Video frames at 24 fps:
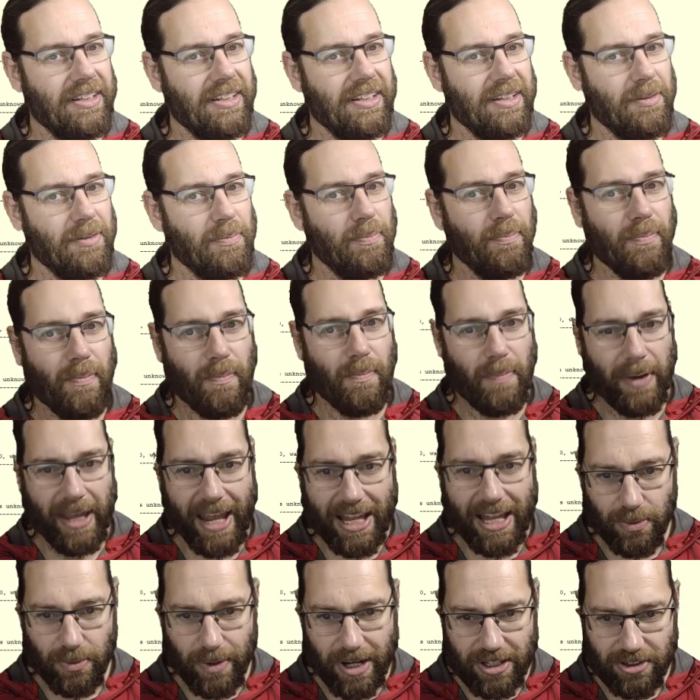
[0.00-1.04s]
Paganza
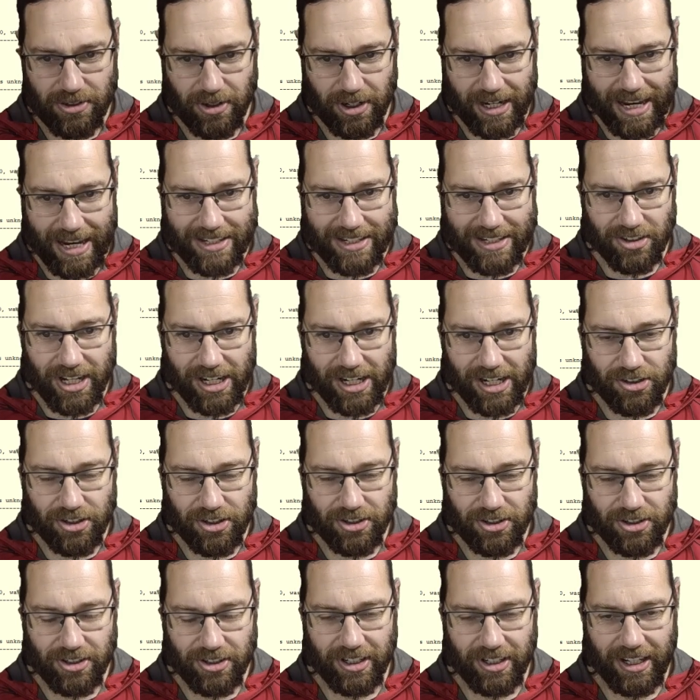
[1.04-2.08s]
one's not as intelligent
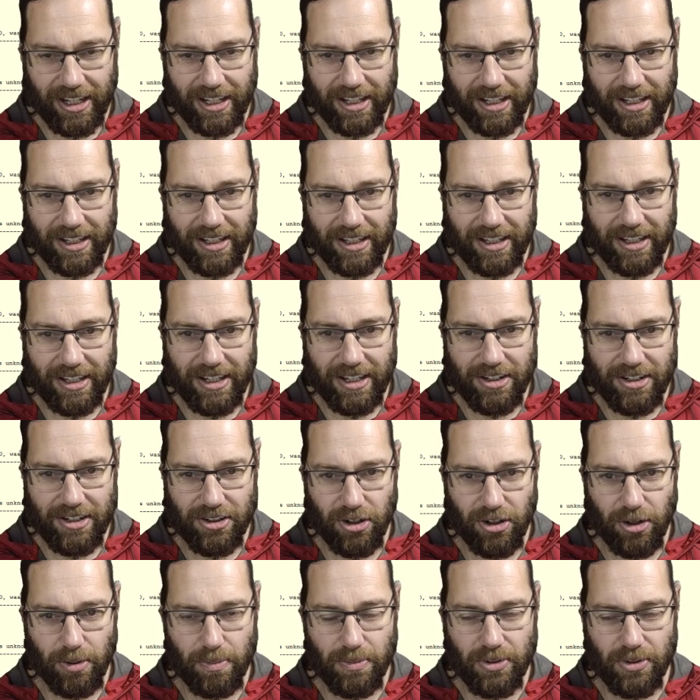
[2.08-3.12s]
in
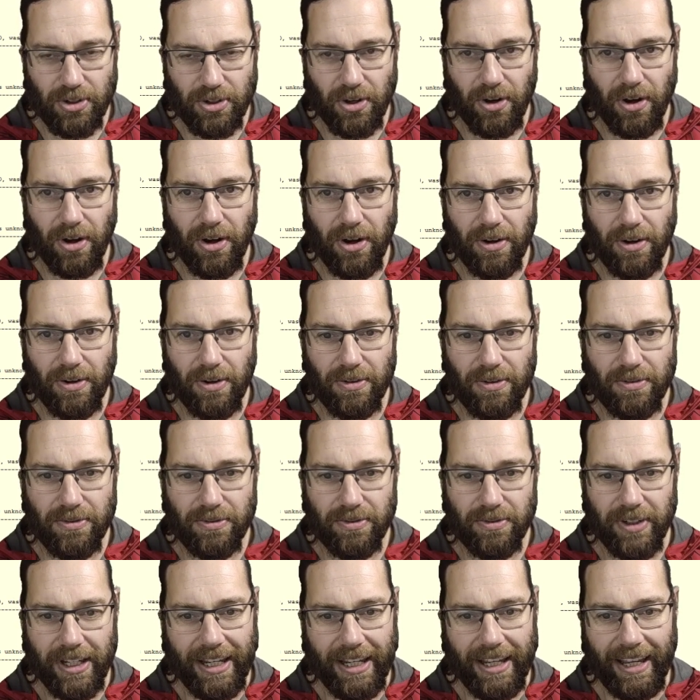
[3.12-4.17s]
terms of
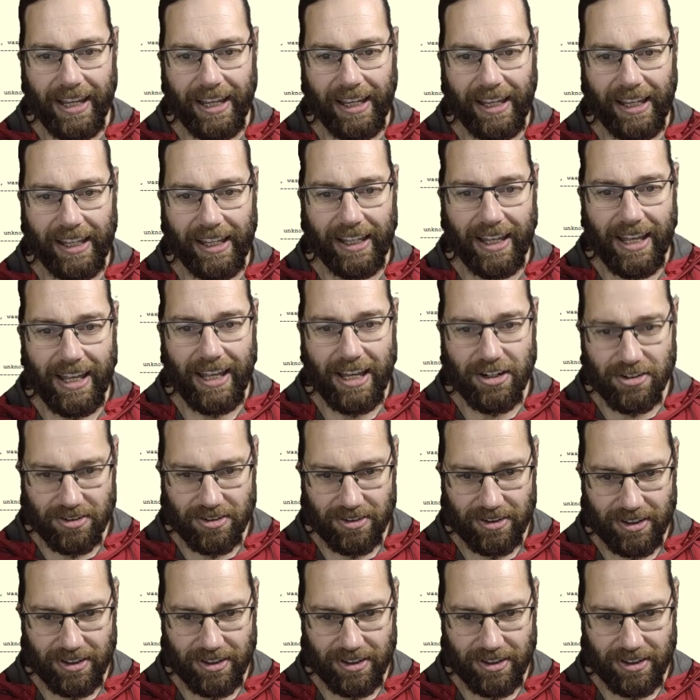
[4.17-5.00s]
it